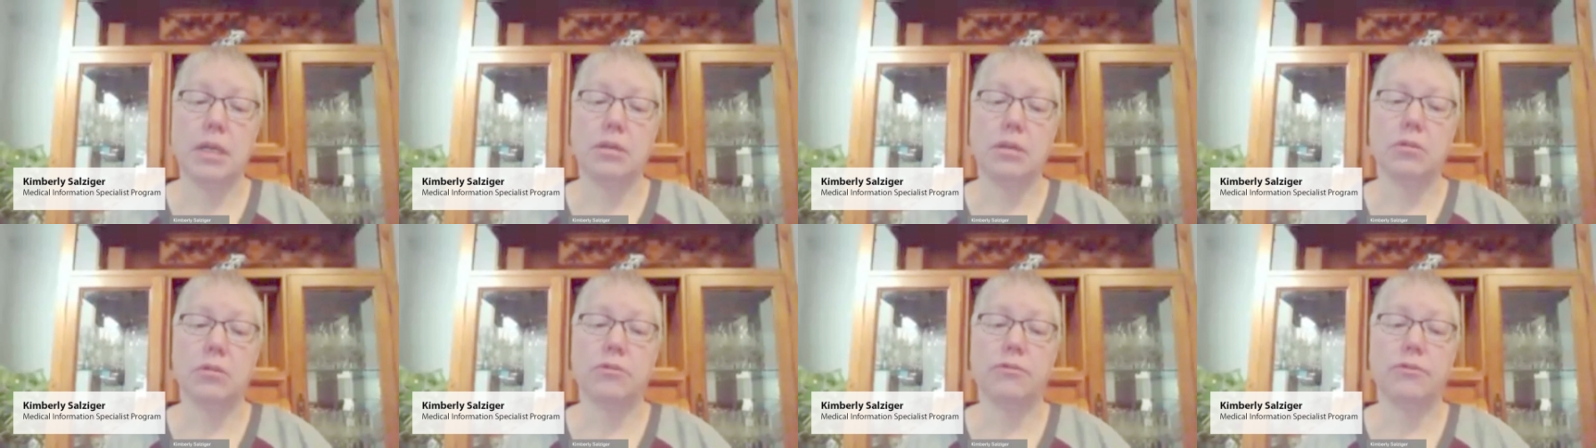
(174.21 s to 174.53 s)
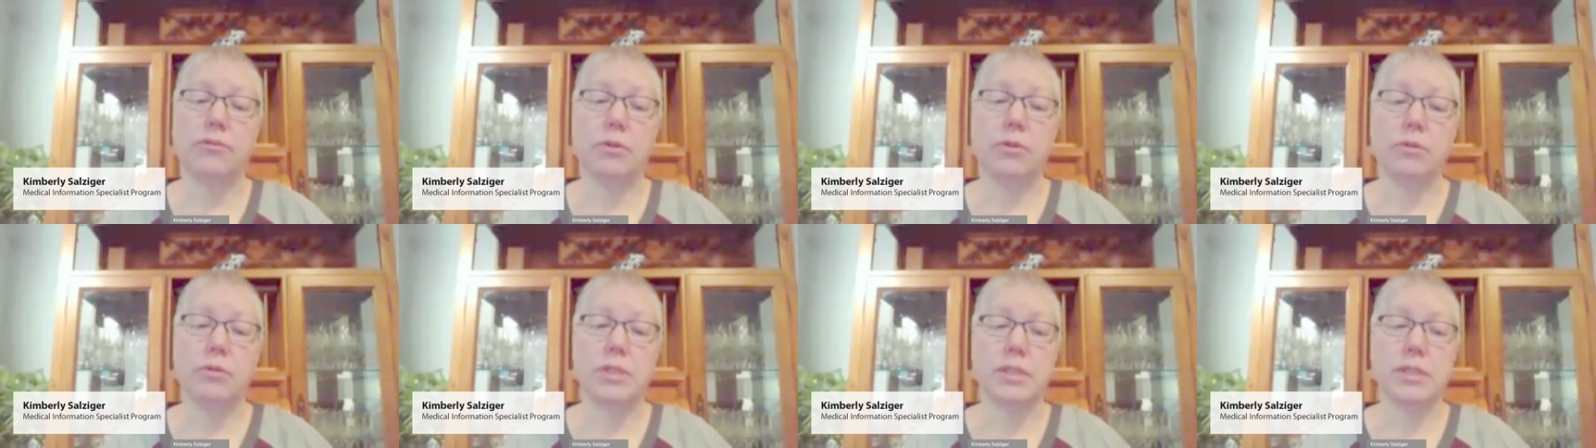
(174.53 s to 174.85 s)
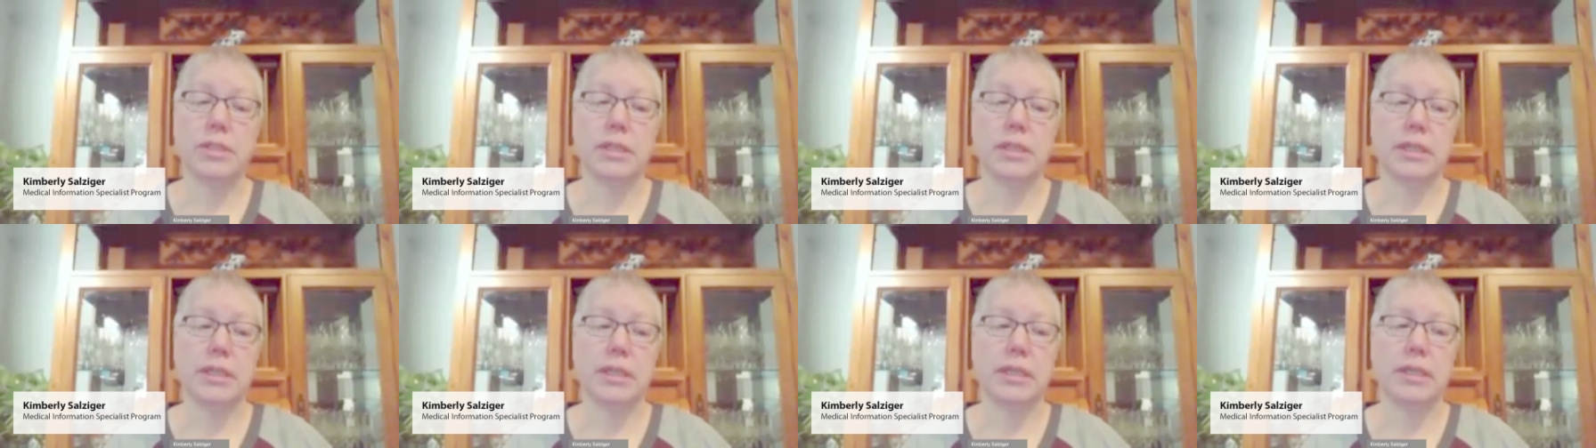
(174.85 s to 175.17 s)
you're
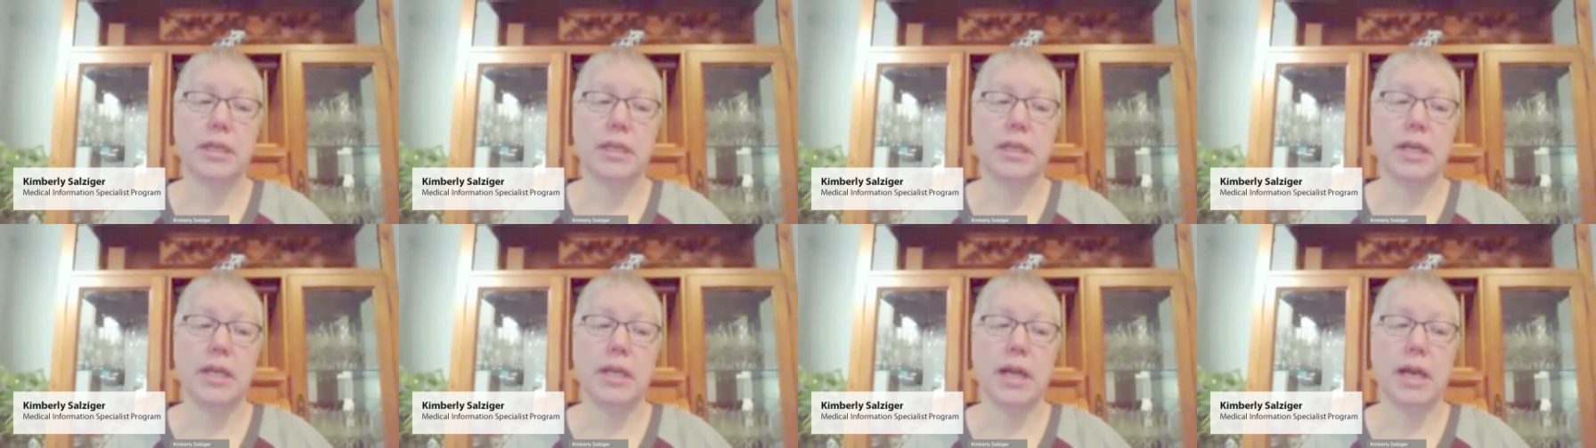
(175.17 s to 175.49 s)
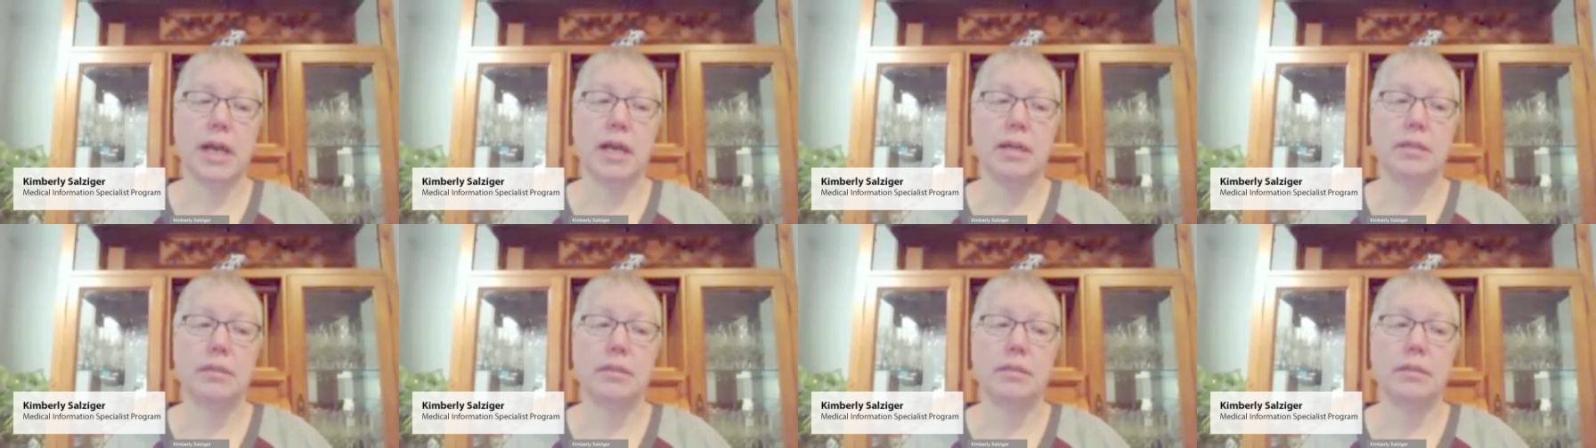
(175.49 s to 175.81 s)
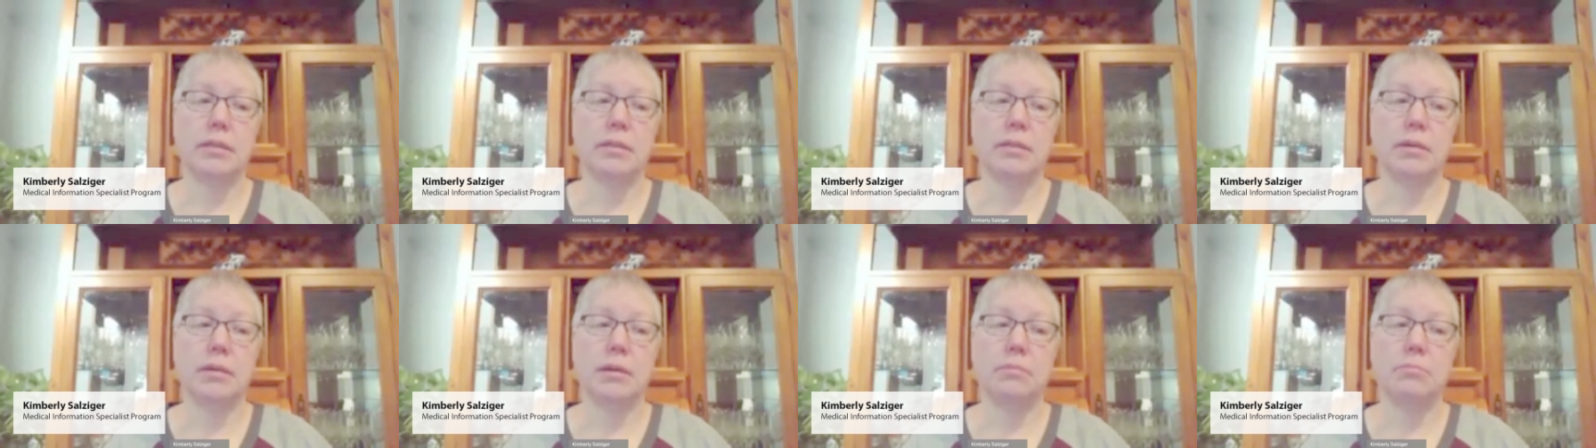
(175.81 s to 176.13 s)
focusing
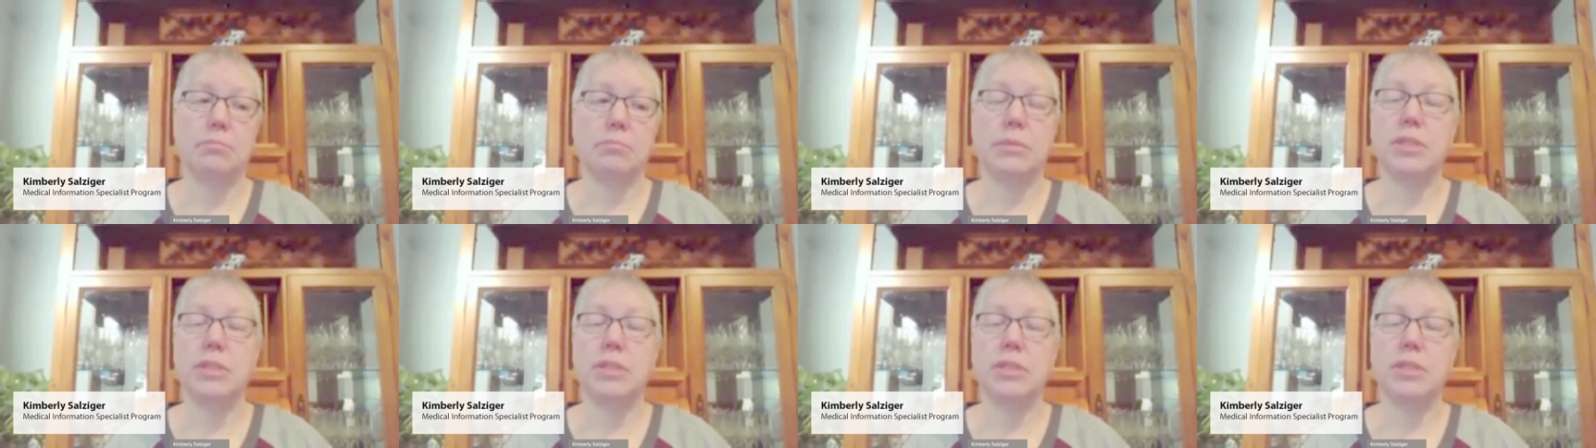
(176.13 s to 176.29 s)
on uh,